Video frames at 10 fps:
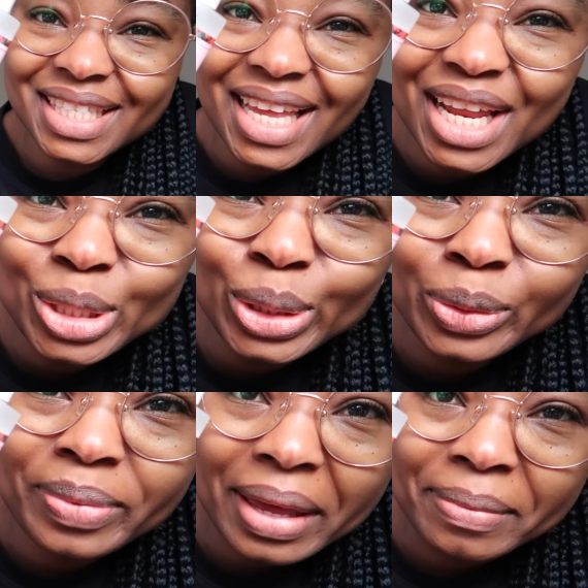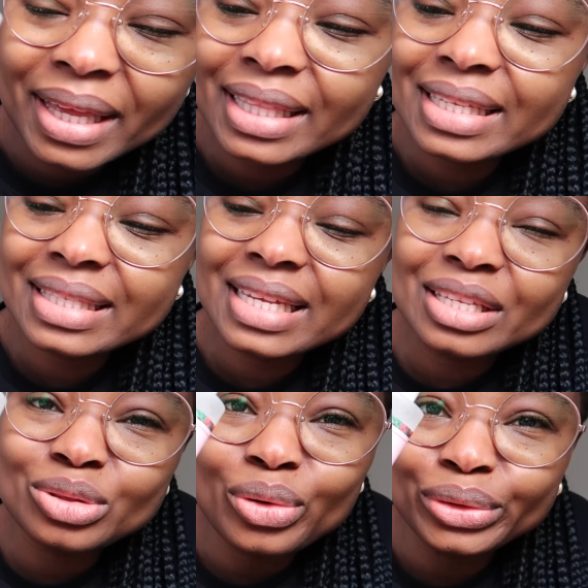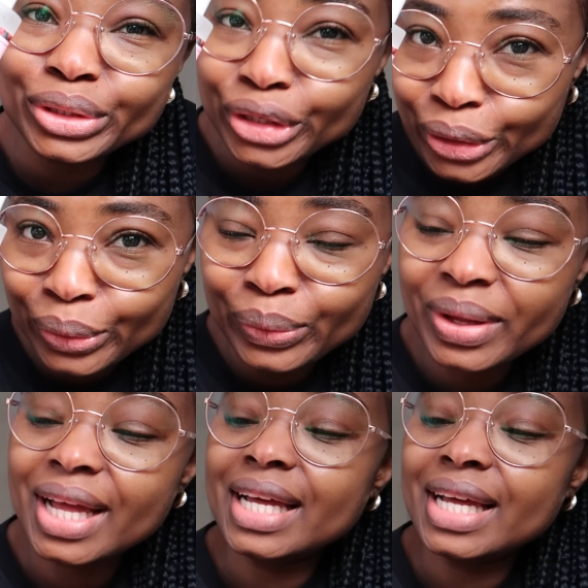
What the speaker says: ain't new, baby. This is not new.